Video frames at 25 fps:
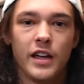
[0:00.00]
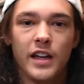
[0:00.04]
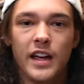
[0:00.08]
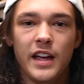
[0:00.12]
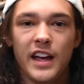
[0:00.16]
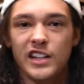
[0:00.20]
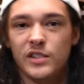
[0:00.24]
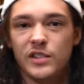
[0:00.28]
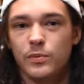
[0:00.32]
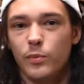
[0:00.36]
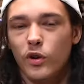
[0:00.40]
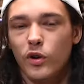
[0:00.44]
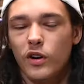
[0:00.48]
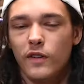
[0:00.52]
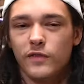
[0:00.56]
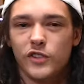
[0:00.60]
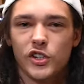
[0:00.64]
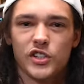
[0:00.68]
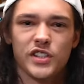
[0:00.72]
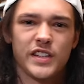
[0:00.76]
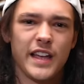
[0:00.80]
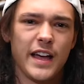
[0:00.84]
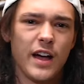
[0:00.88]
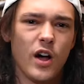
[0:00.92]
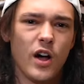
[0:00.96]
It's more of
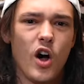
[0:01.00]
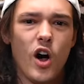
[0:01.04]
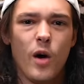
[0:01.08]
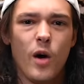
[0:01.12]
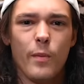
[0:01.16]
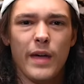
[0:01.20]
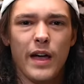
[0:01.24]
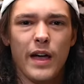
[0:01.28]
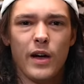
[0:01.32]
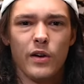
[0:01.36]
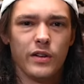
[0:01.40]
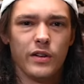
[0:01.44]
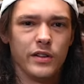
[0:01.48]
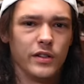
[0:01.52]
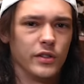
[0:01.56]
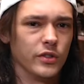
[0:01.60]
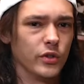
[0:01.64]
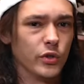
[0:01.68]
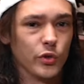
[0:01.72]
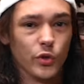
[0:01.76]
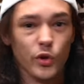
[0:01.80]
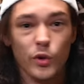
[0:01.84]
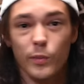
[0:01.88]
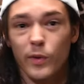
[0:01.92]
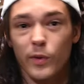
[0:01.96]
just that all mountain
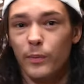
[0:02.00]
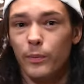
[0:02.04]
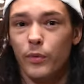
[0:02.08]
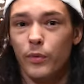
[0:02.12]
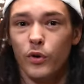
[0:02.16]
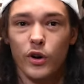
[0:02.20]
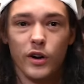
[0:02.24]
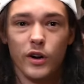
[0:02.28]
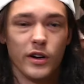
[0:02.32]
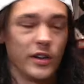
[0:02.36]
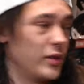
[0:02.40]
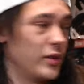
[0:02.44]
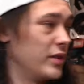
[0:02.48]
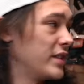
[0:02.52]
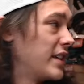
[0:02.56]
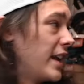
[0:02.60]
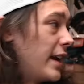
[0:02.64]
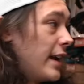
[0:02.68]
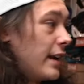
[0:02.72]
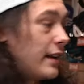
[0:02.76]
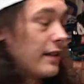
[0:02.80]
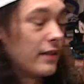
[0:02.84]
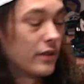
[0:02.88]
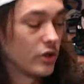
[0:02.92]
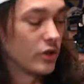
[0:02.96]
groomer board. You can take
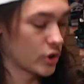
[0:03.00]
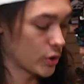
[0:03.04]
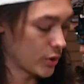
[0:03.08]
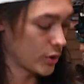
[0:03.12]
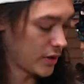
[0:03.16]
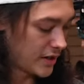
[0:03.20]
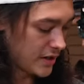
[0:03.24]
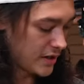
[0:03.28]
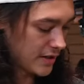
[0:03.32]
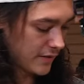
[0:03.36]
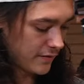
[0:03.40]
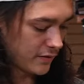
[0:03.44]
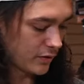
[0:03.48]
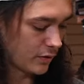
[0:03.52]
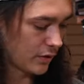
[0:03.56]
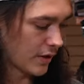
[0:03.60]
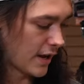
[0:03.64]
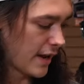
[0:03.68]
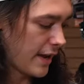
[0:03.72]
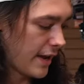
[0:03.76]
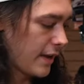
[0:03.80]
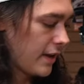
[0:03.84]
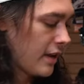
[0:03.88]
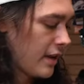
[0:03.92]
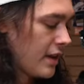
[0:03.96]
it in the trees if you
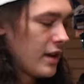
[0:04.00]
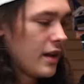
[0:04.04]
like.